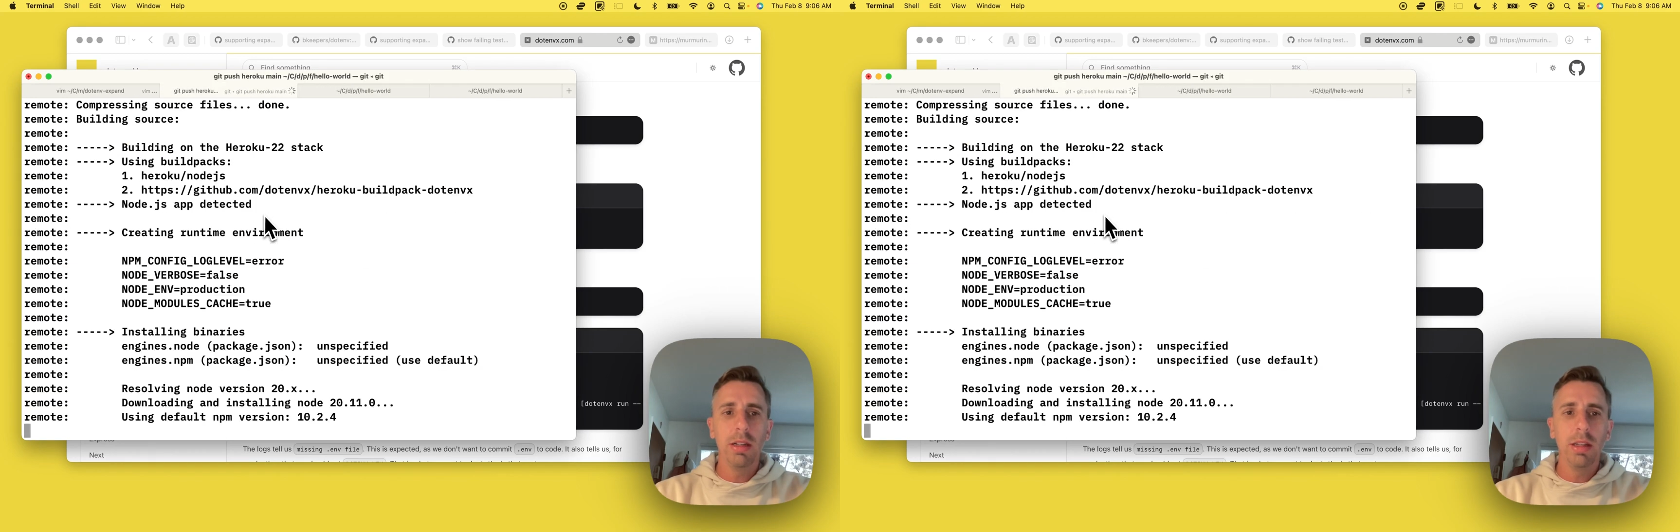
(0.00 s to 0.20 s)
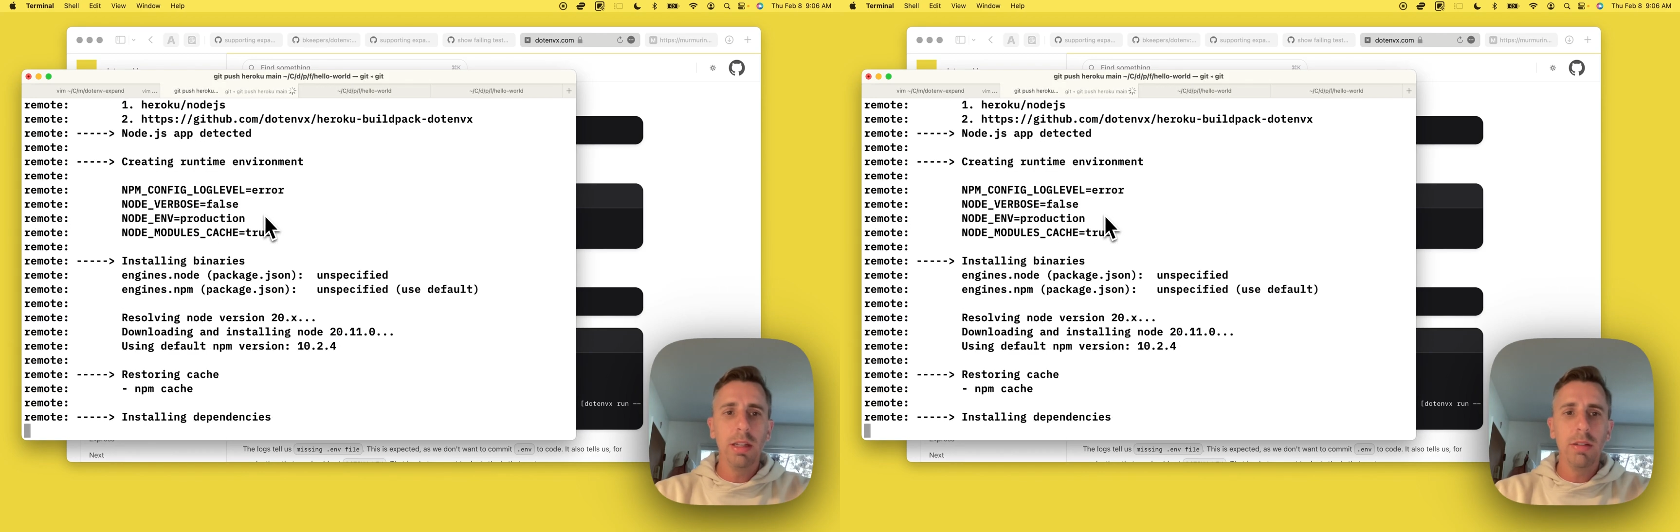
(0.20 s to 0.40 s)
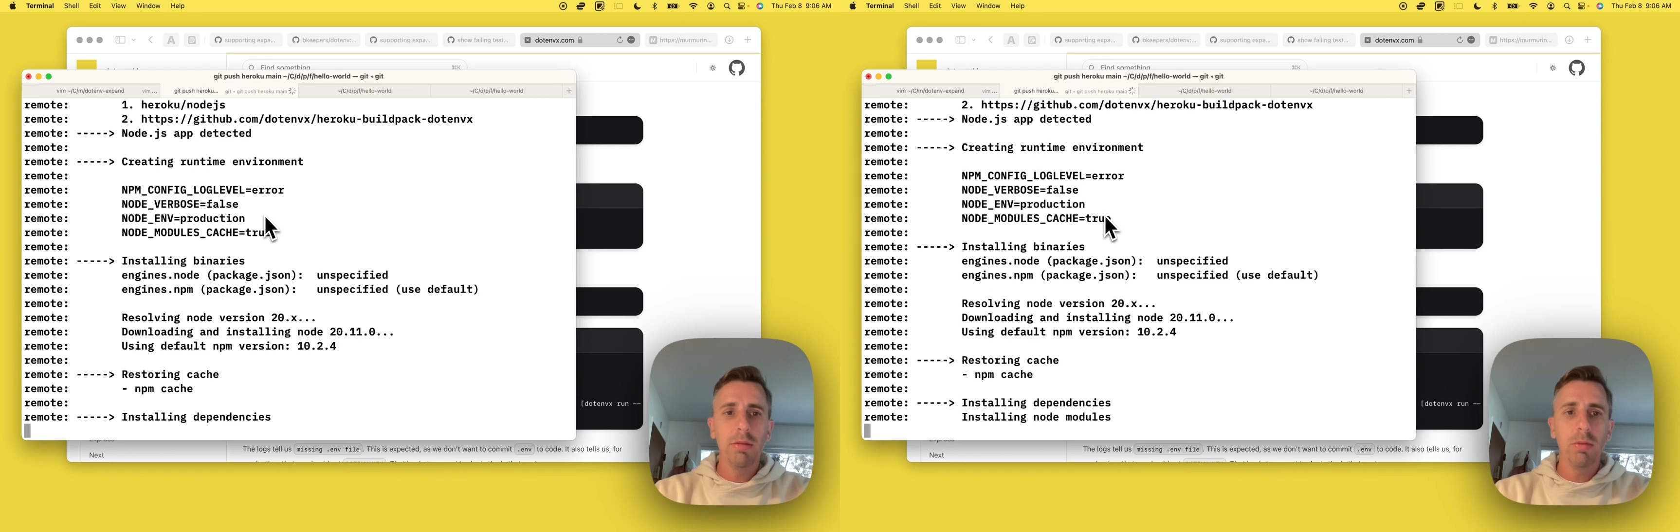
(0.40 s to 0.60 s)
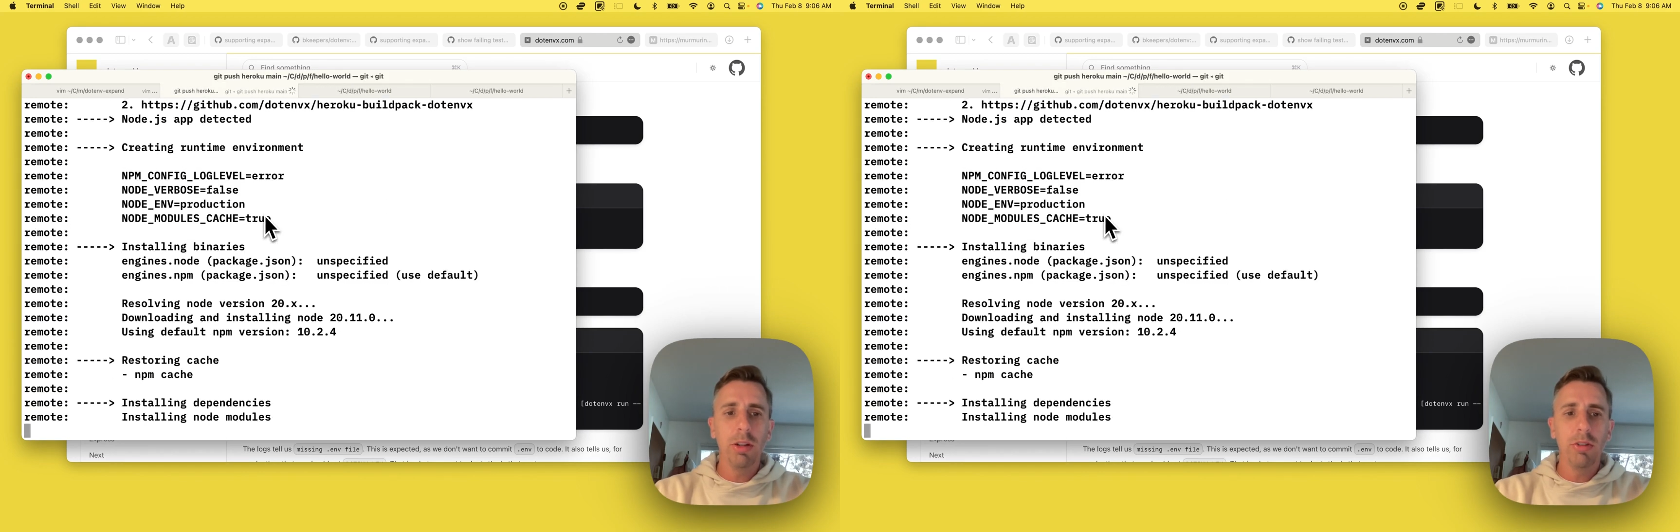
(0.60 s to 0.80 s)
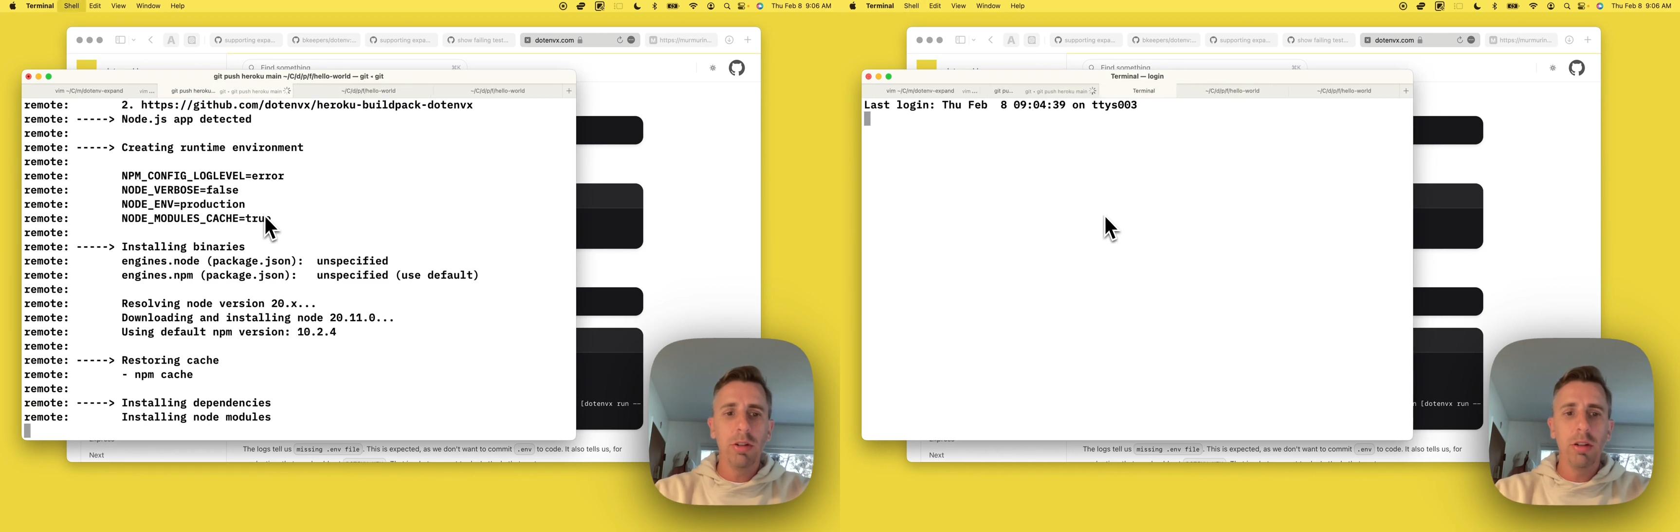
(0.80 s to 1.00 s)
Let's
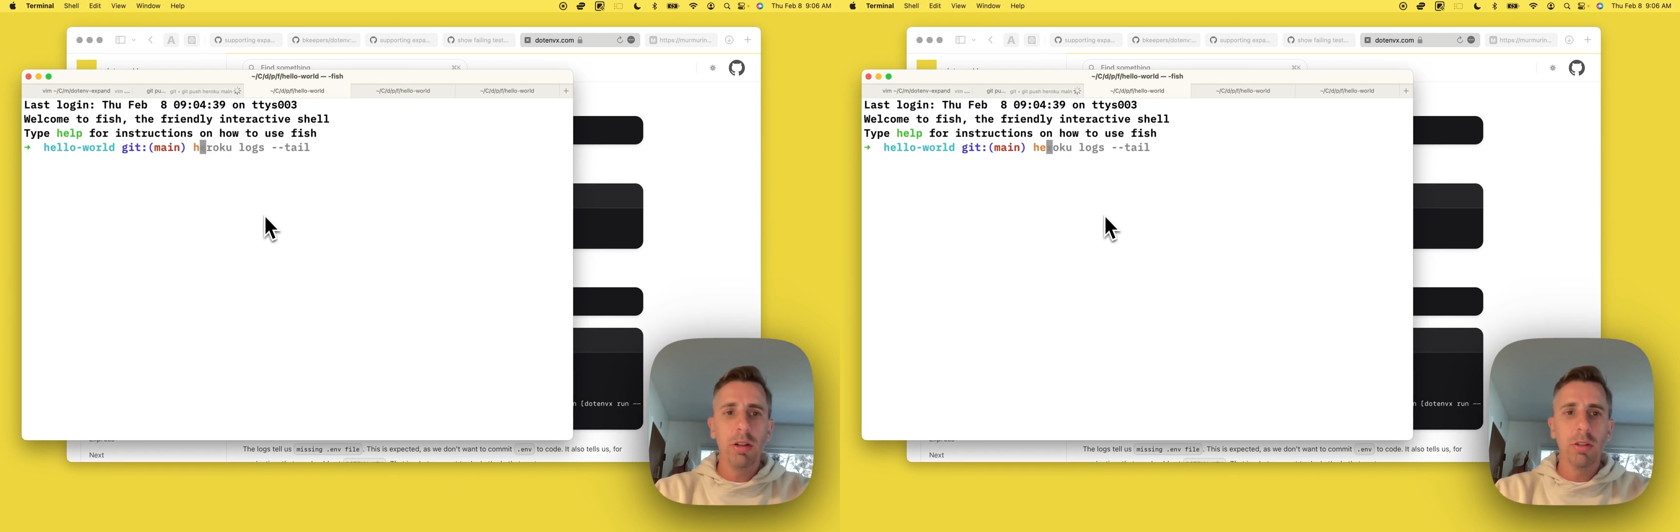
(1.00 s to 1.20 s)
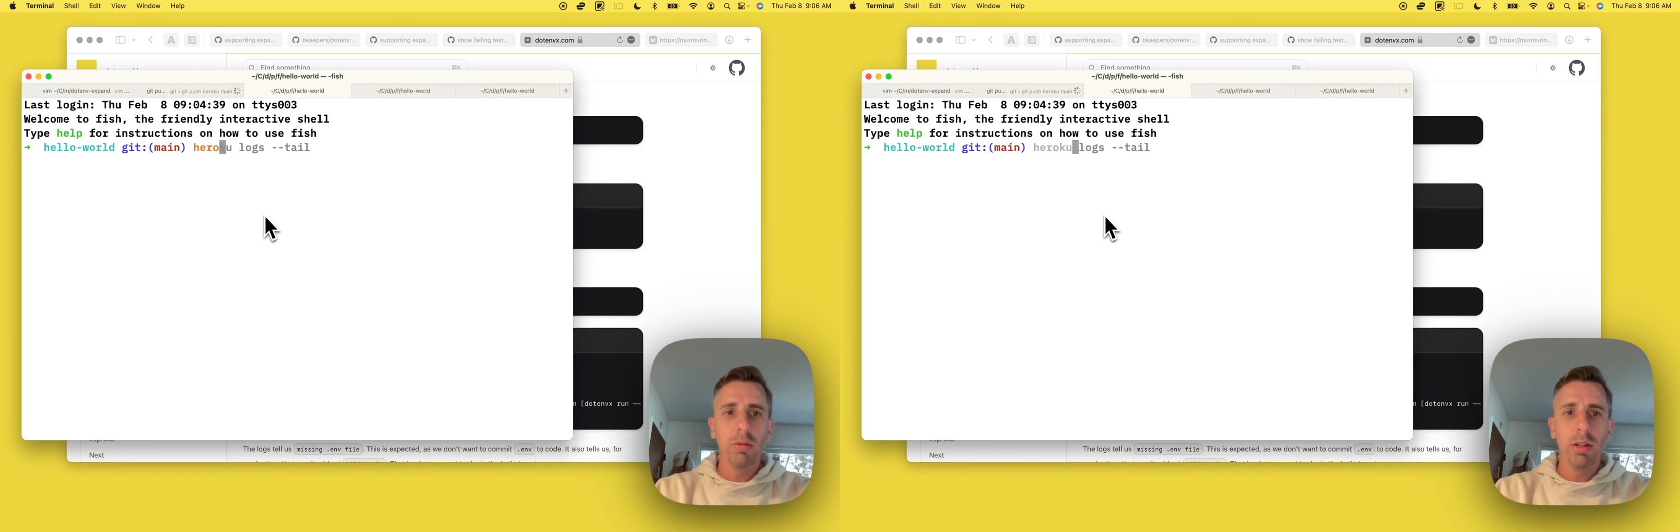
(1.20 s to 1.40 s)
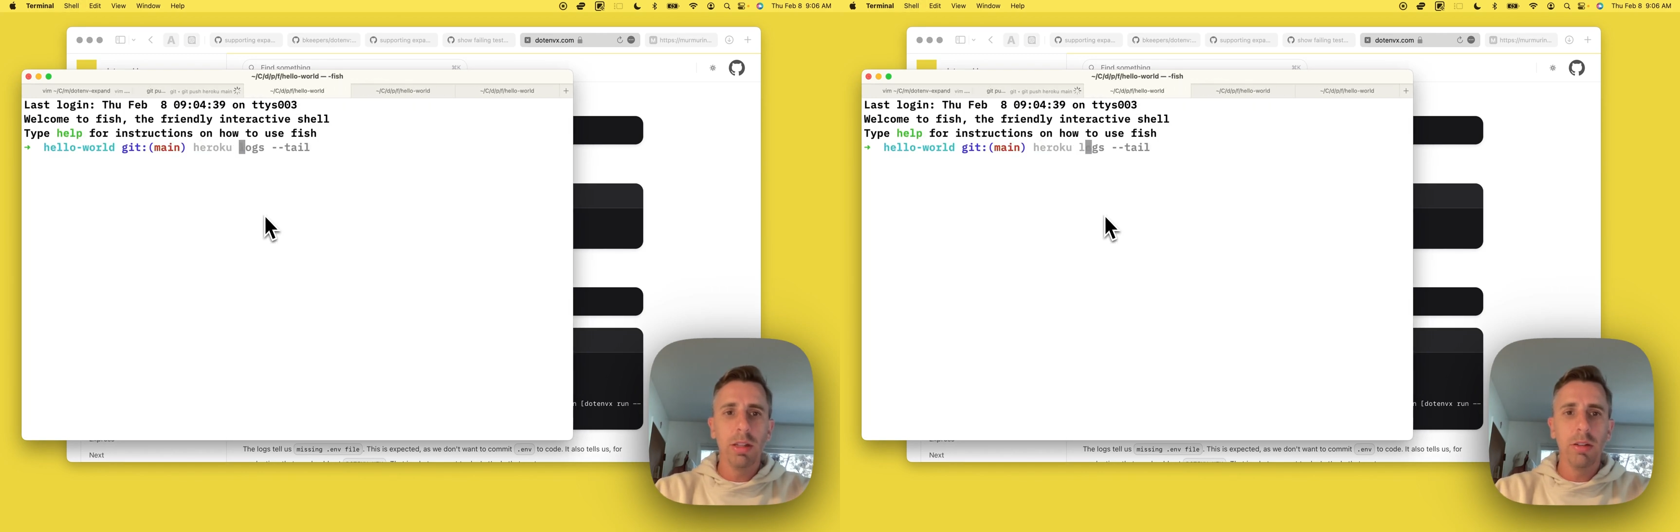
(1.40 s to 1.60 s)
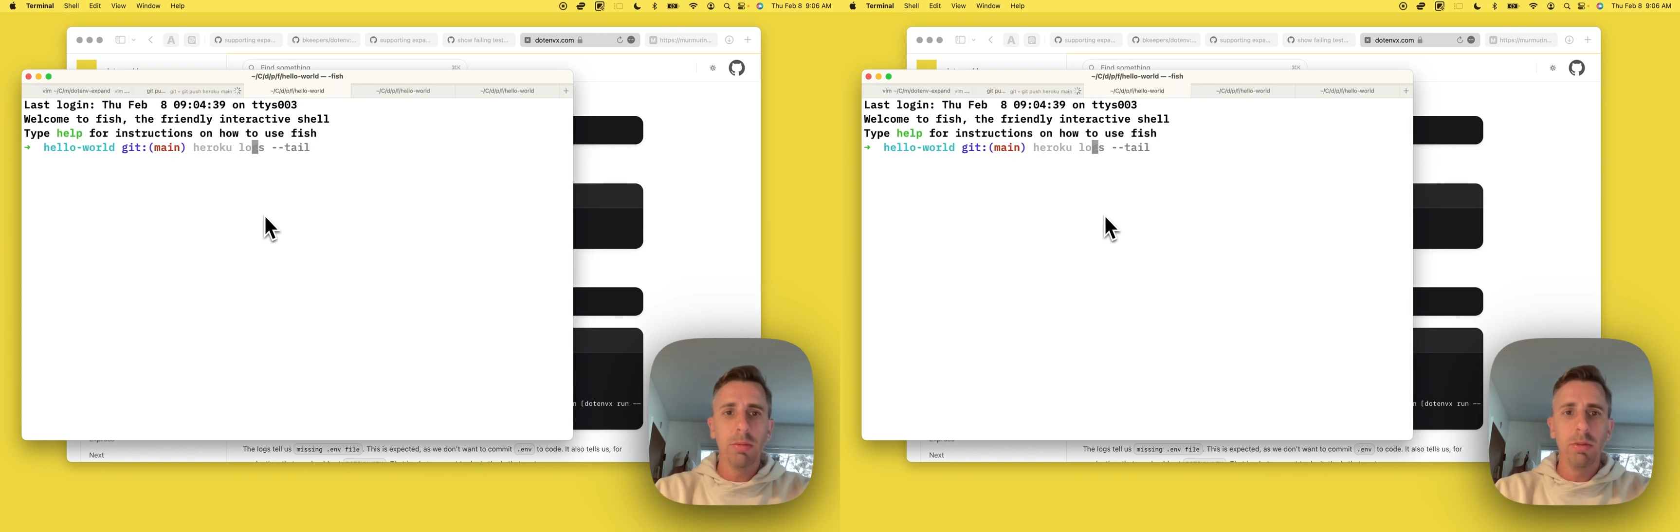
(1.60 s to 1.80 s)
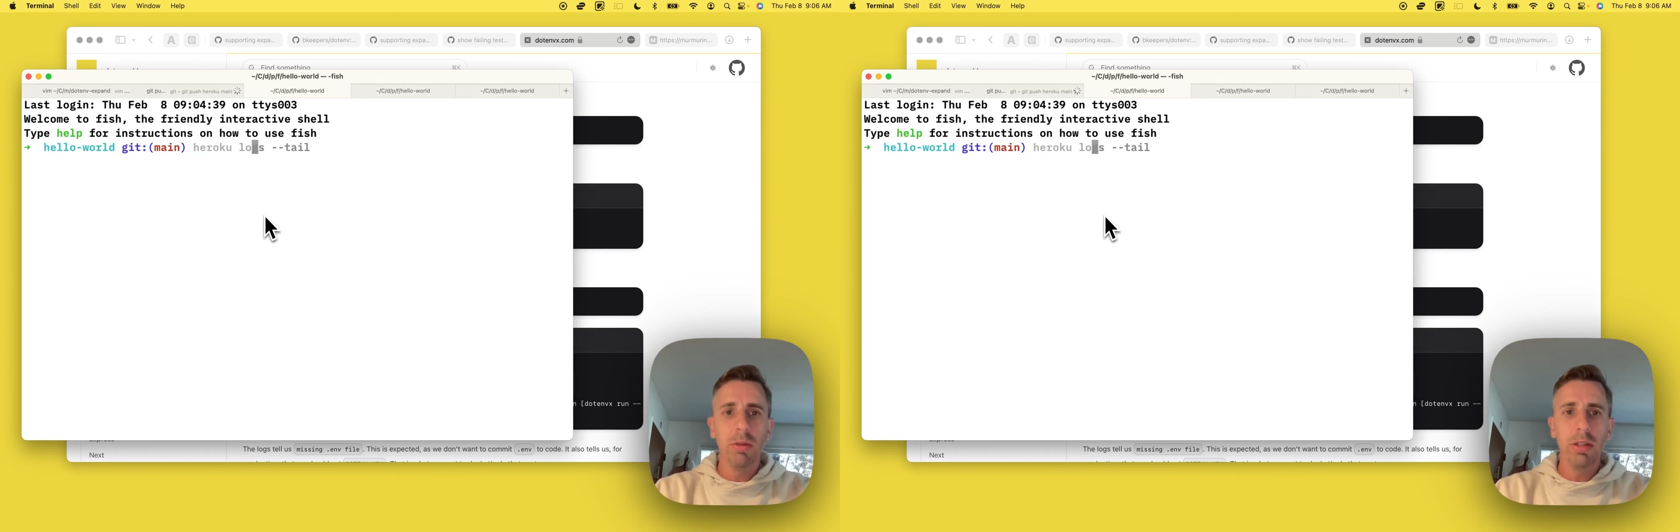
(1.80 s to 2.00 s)
watch our logs while that
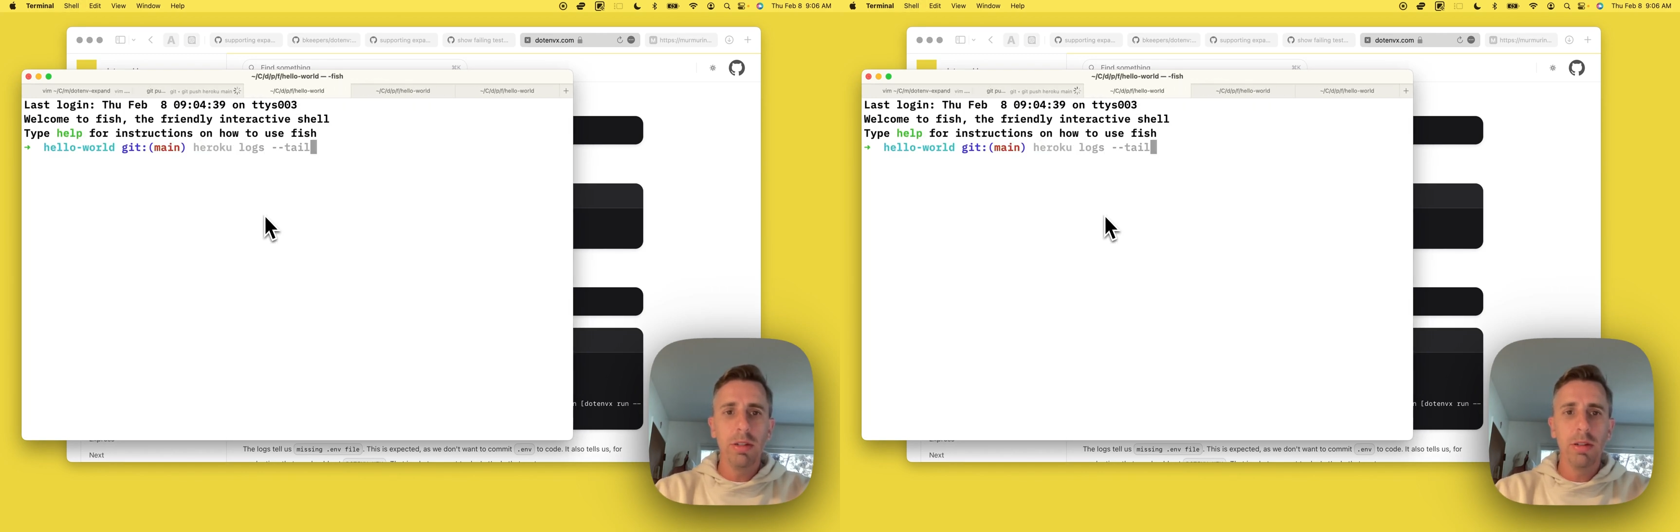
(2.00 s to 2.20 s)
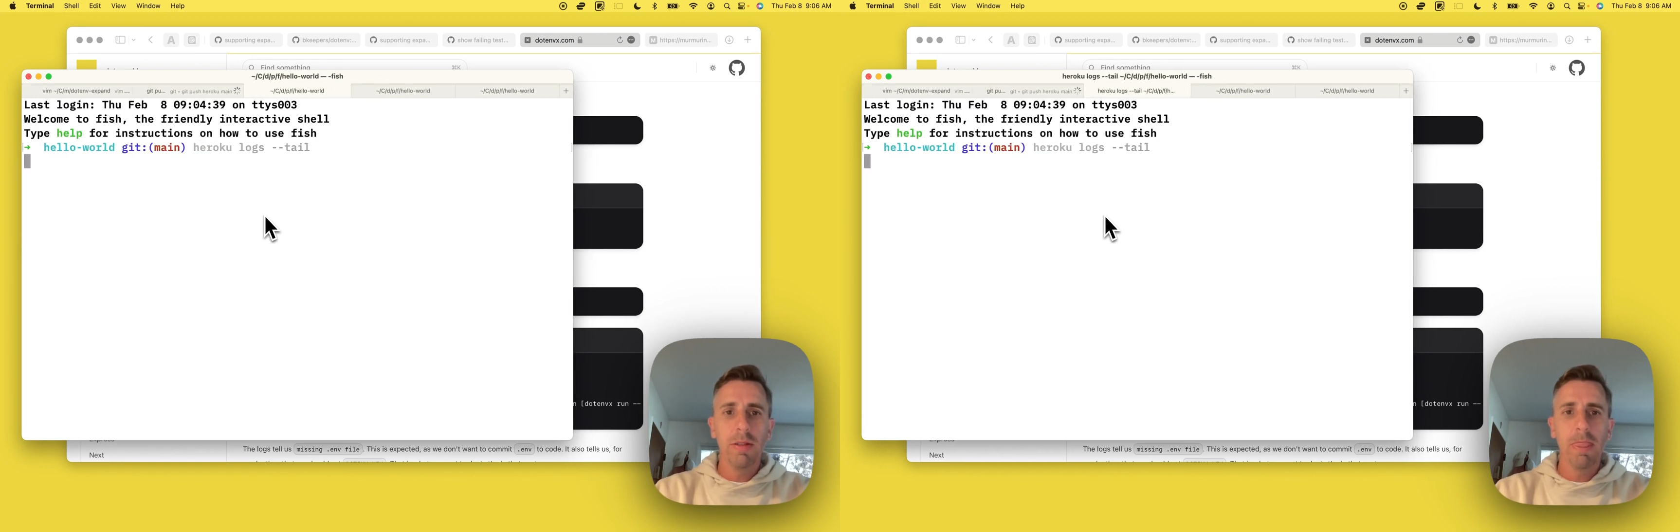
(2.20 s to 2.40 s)
deploys,